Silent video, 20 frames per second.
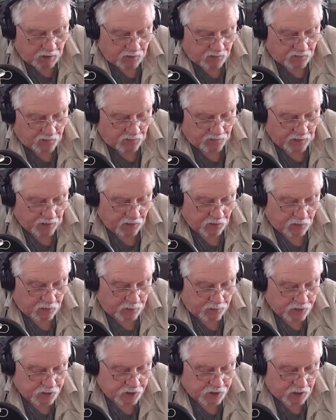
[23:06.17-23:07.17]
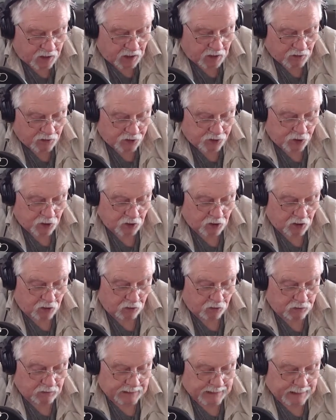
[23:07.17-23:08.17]
The
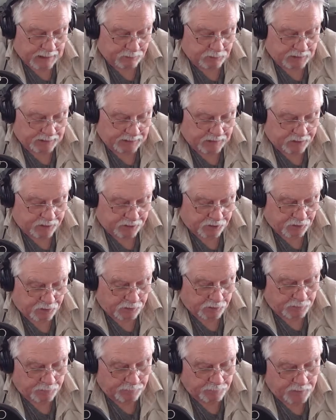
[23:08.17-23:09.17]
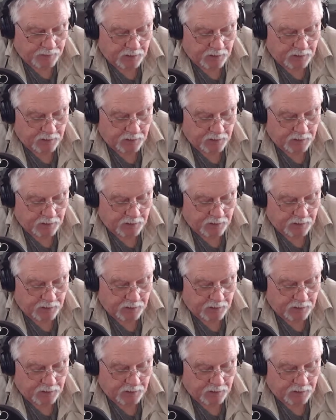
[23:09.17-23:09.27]
so-called lab leak theory.